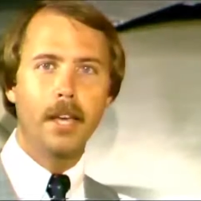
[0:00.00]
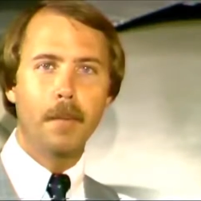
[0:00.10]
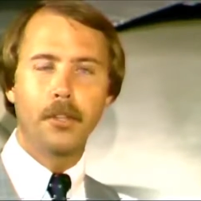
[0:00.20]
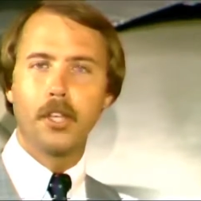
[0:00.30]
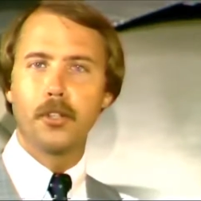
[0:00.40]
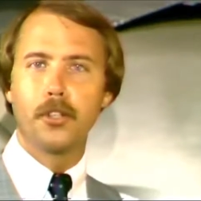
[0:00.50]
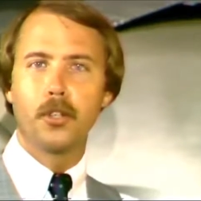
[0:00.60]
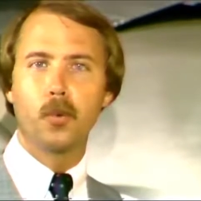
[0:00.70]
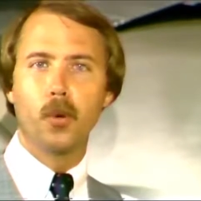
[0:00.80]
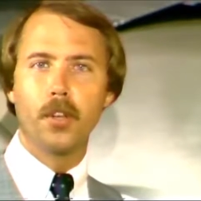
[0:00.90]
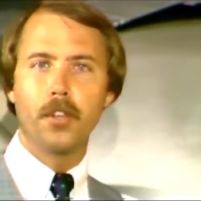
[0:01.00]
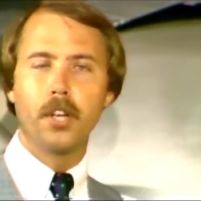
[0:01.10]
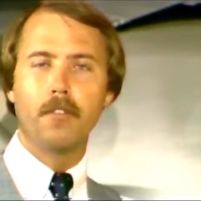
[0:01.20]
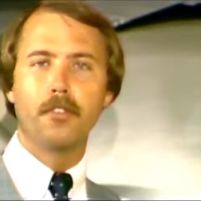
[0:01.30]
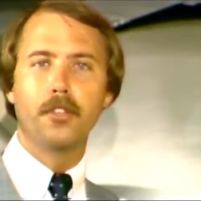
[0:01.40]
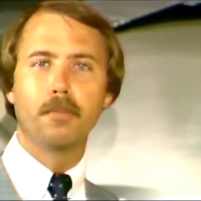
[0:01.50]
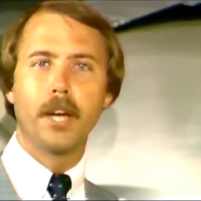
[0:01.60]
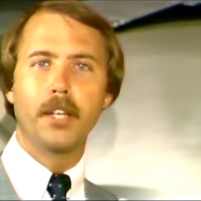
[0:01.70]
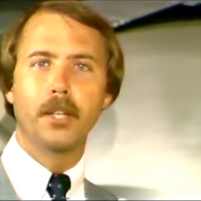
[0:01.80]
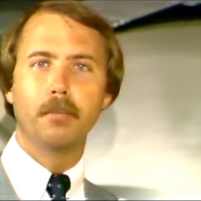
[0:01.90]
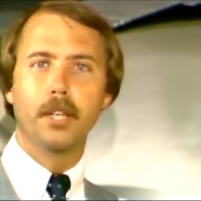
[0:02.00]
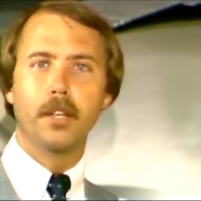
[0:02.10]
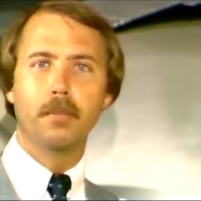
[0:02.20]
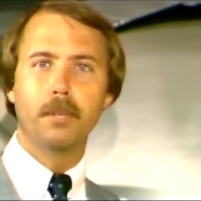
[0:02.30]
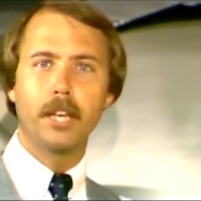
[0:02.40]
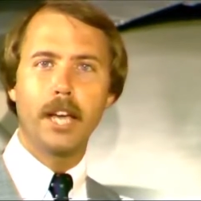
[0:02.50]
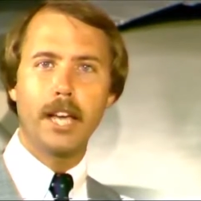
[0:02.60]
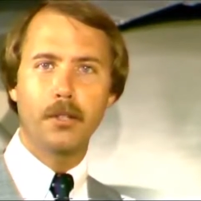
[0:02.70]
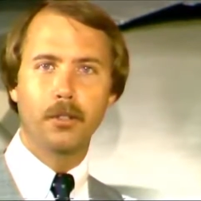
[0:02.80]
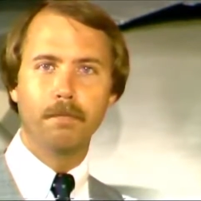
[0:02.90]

but they still worry that enough of this might come down to be a hazard.